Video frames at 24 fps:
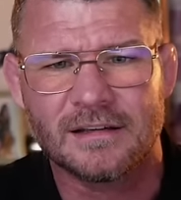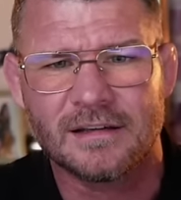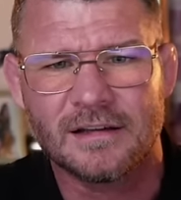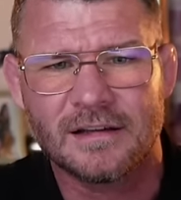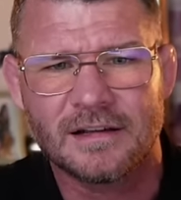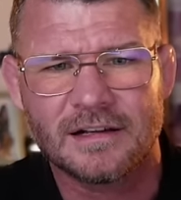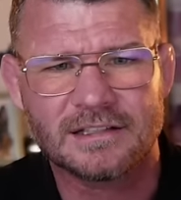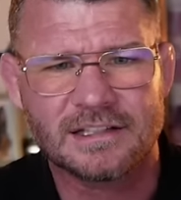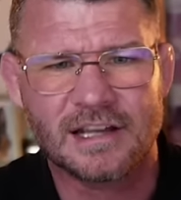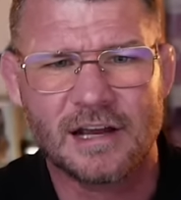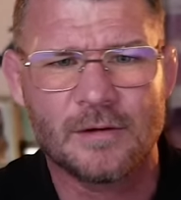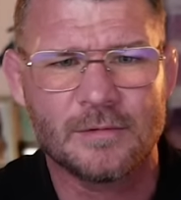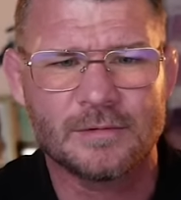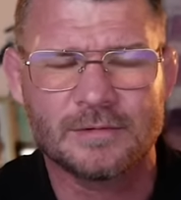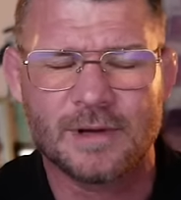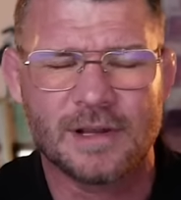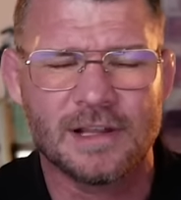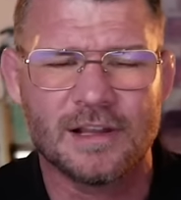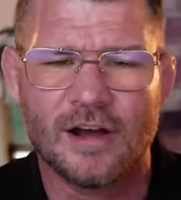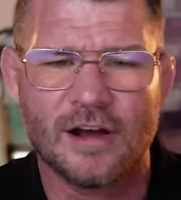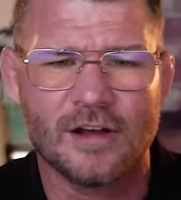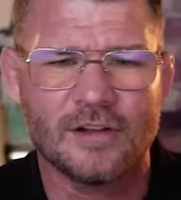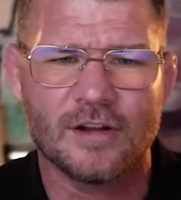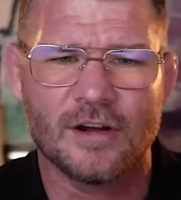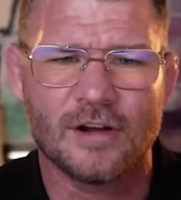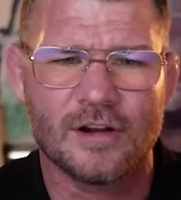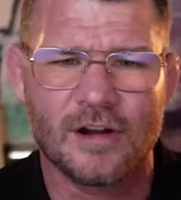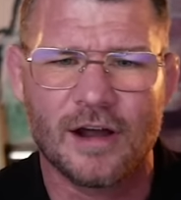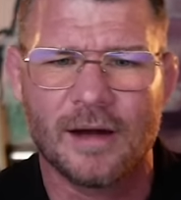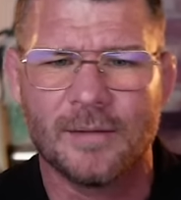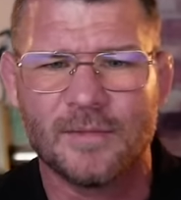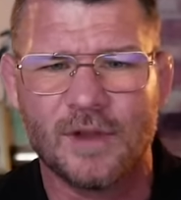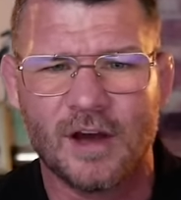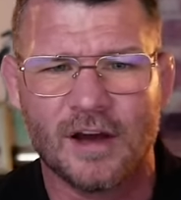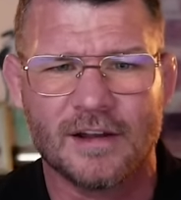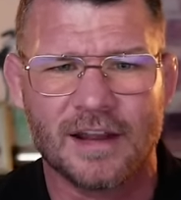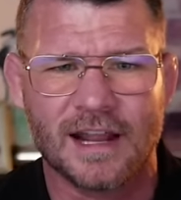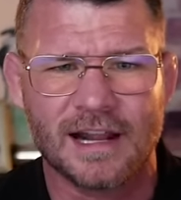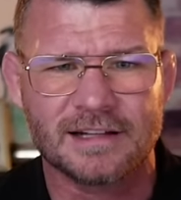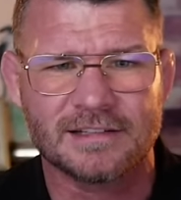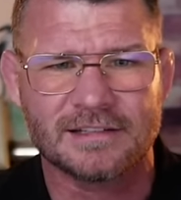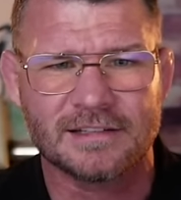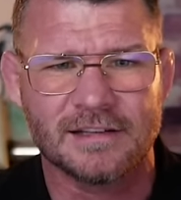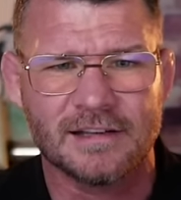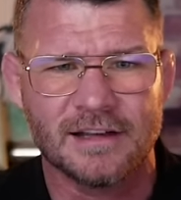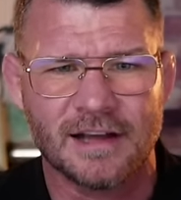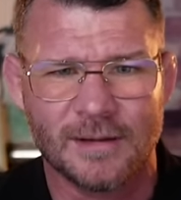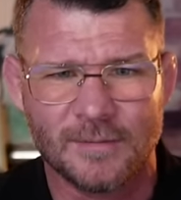Because I always went, no, no, no, I'm not an
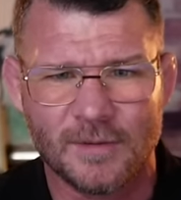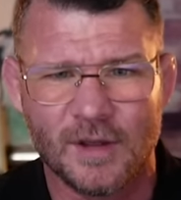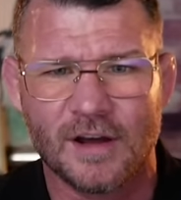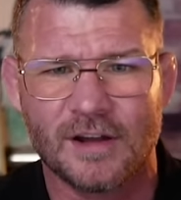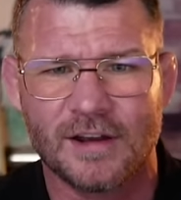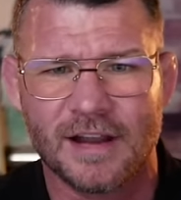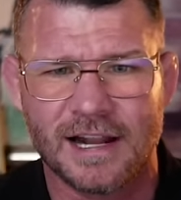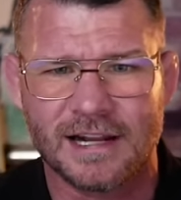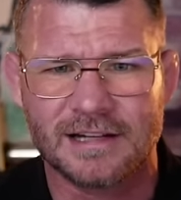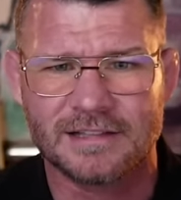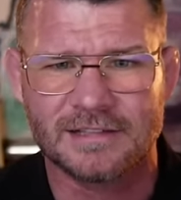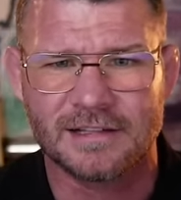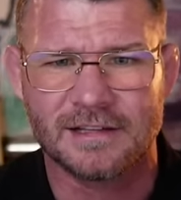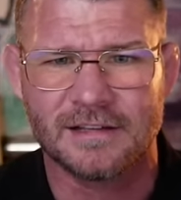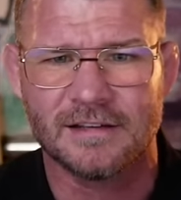actor. I'm not an actor.